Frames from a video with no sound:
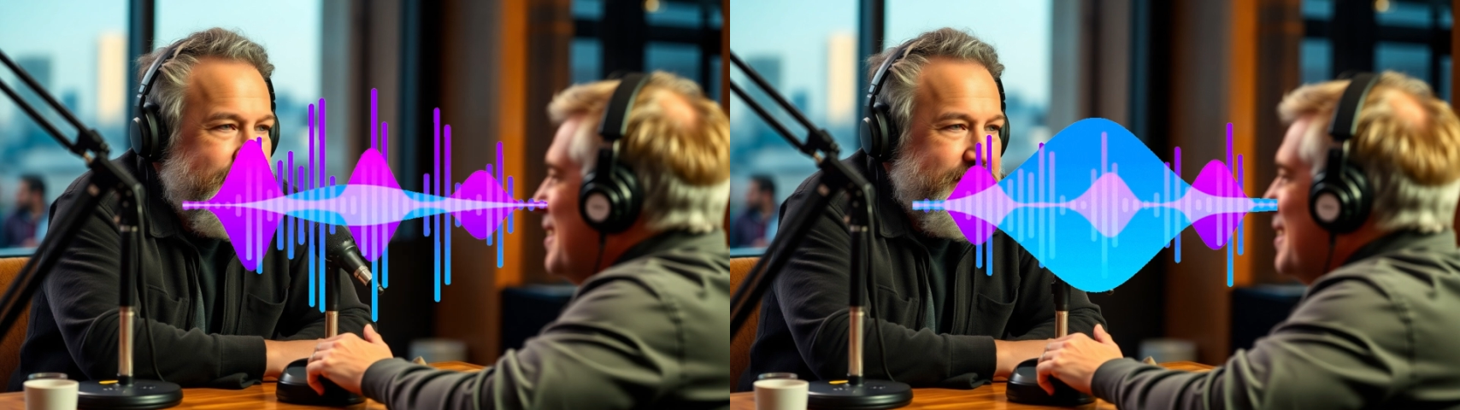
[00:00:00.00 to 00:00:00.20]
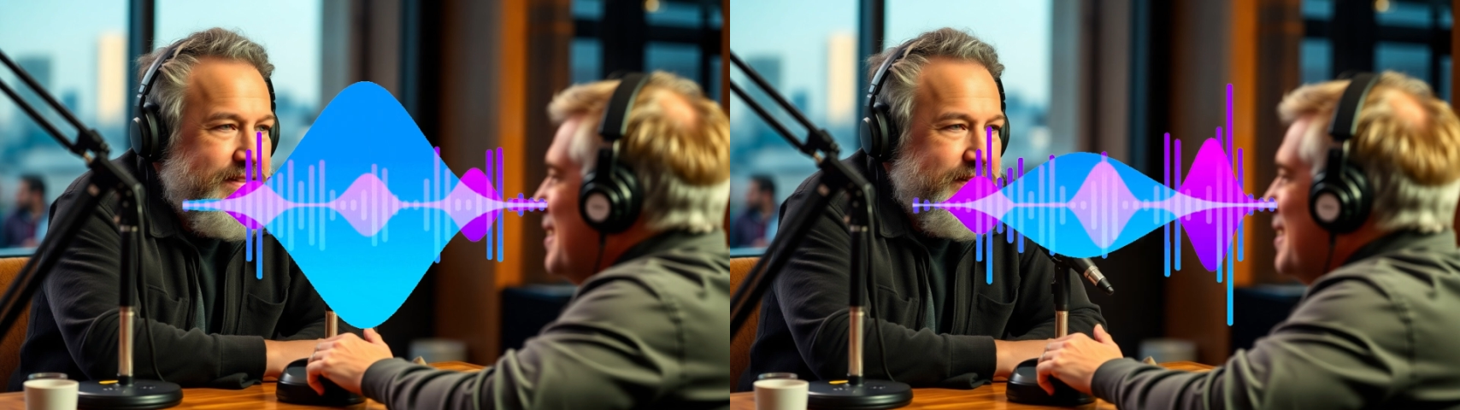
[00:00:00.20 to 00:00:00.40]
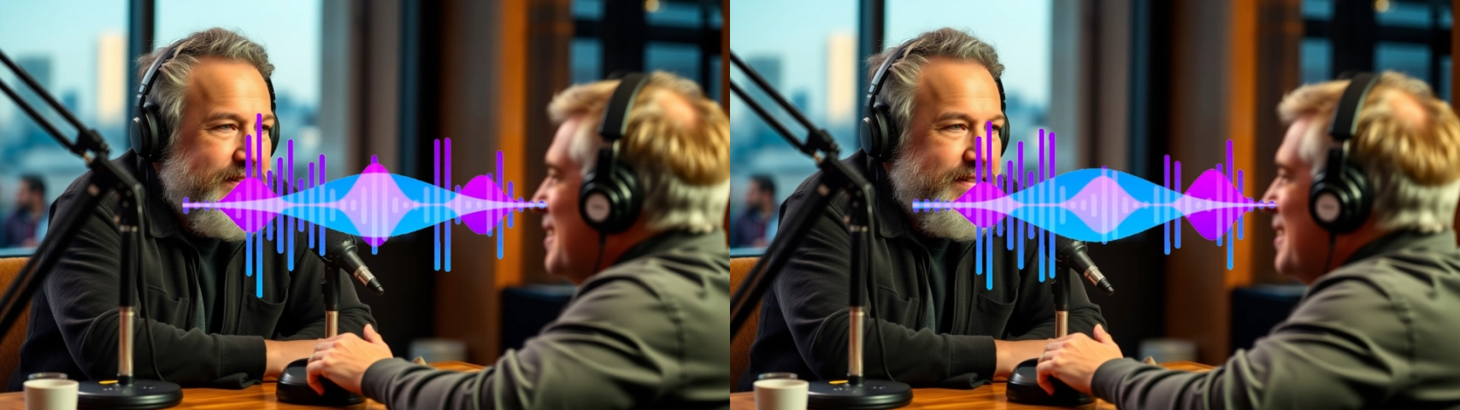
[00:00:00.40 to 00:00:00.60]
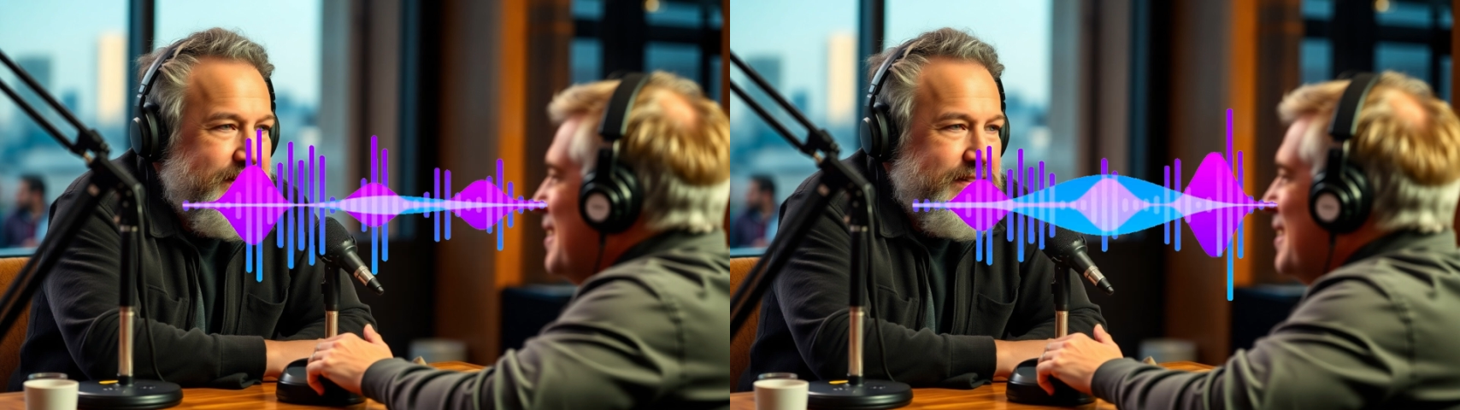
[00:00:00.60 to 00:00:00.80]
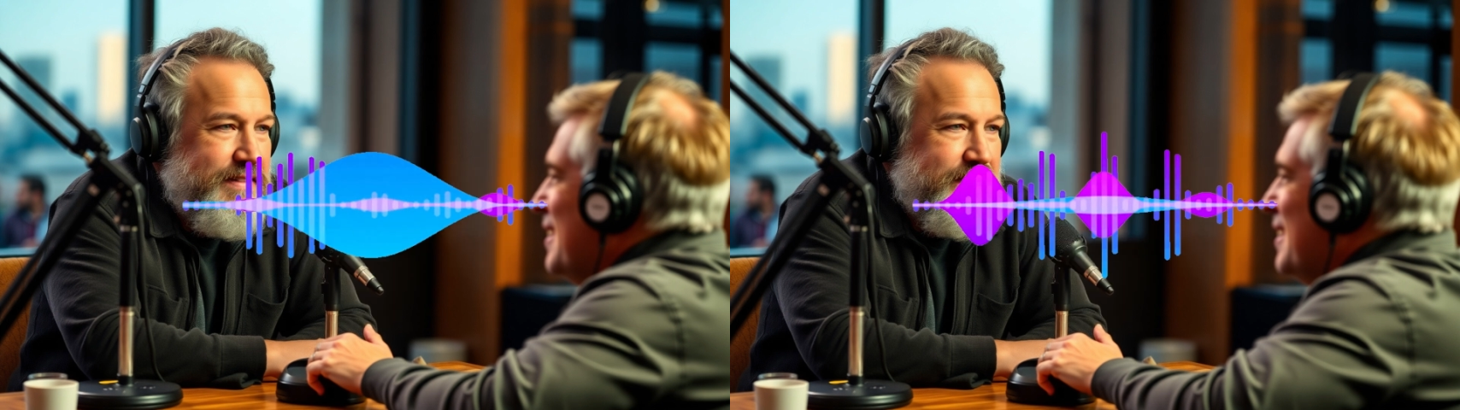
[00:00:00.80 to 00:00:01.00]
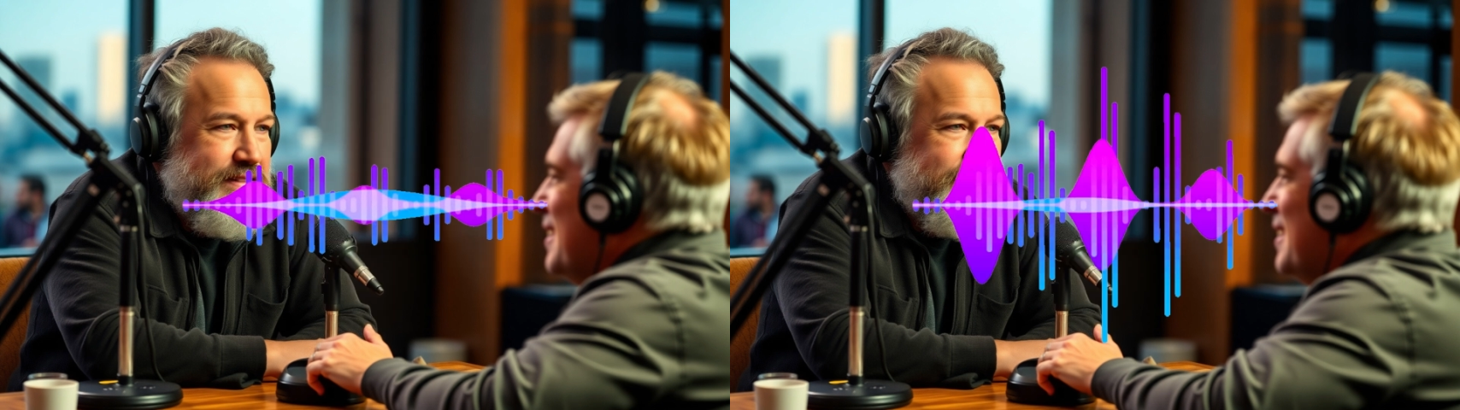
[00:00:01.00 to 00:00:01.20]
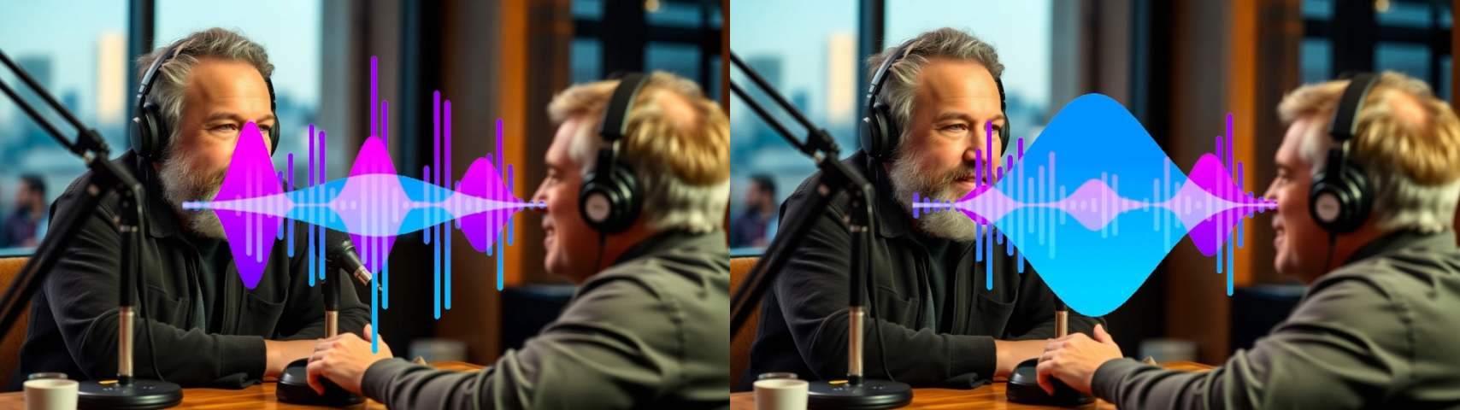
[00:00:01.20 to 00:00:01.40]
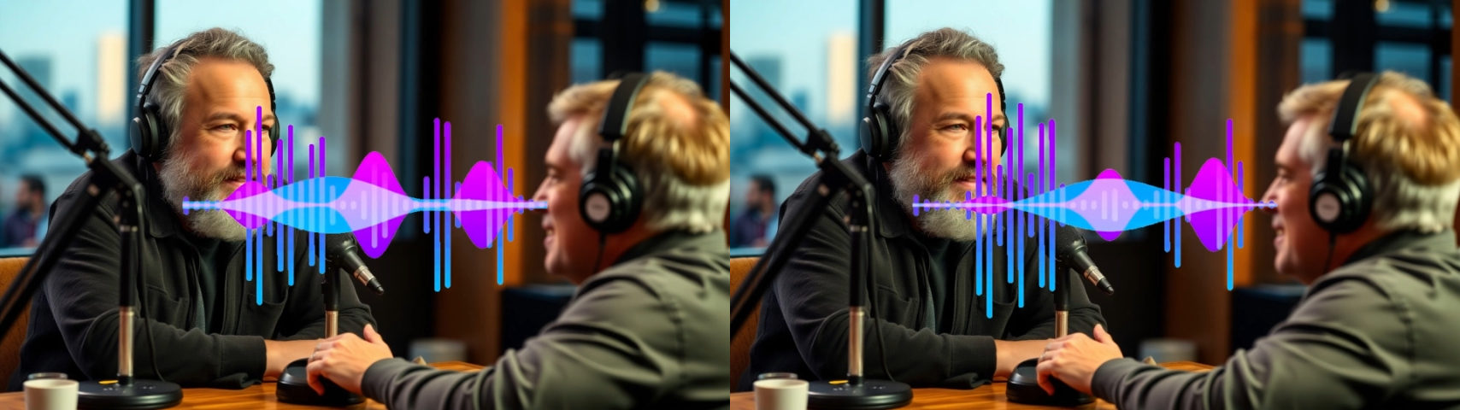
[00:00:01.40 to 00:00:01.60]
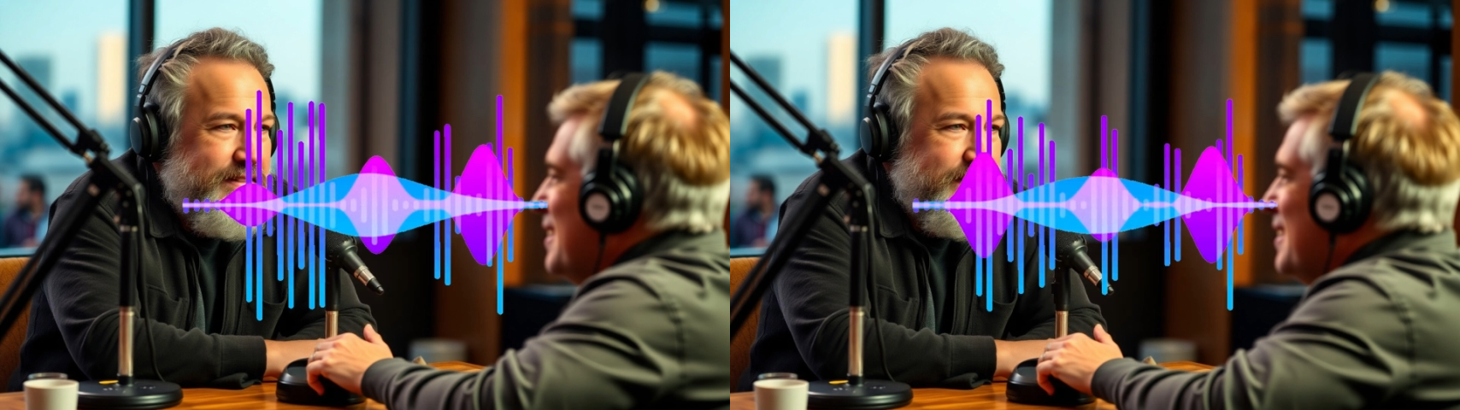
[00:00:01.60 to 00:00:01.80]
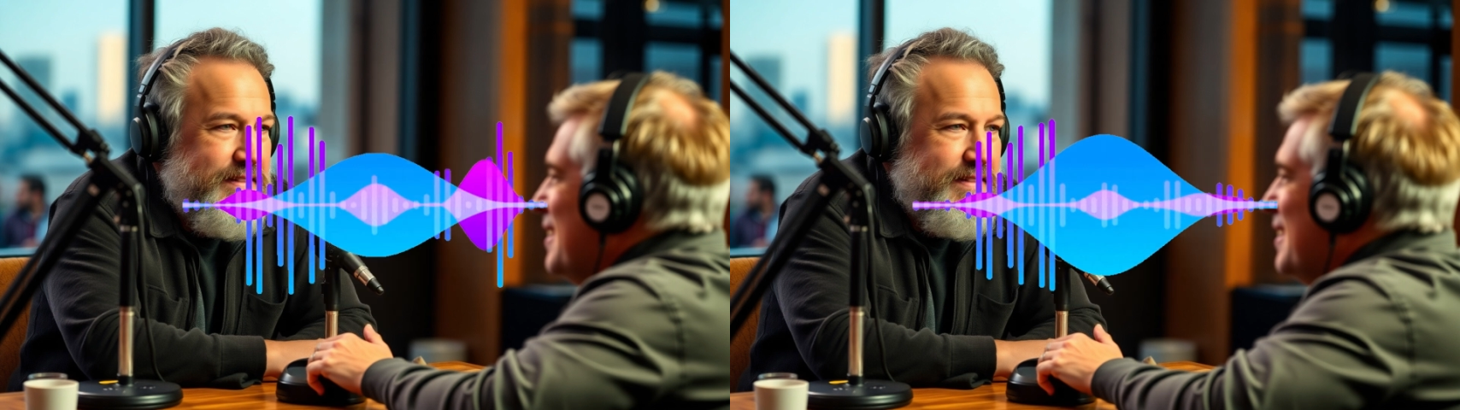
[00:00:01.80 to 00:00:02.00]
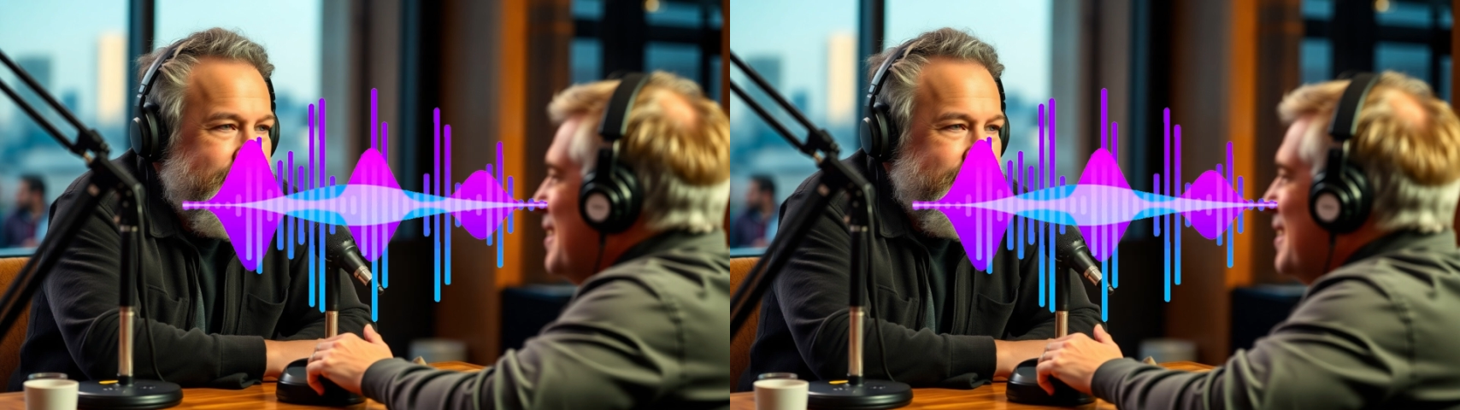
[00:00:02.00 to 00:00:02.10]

trying to avoid challenges,